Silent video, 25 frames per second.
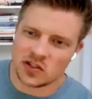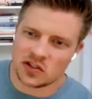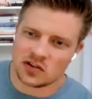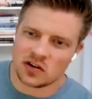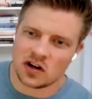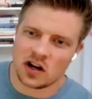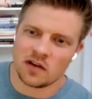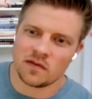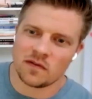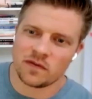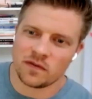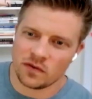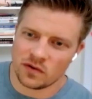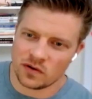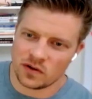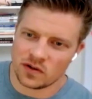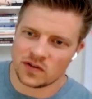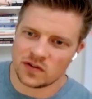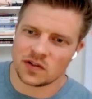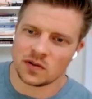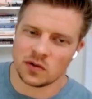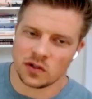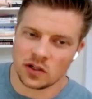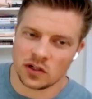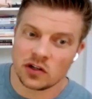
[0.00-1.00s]
strive for
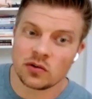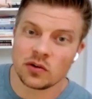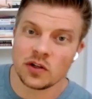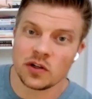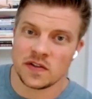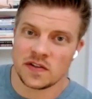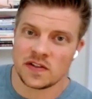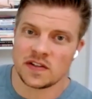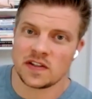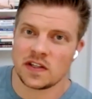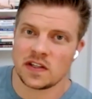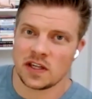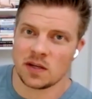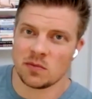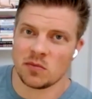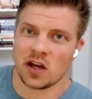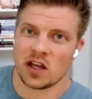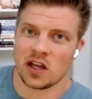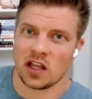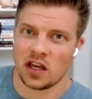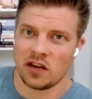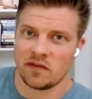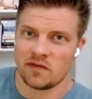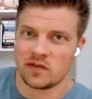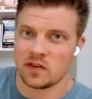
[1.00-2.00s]
to increase in my
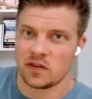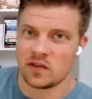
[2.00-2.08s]
life,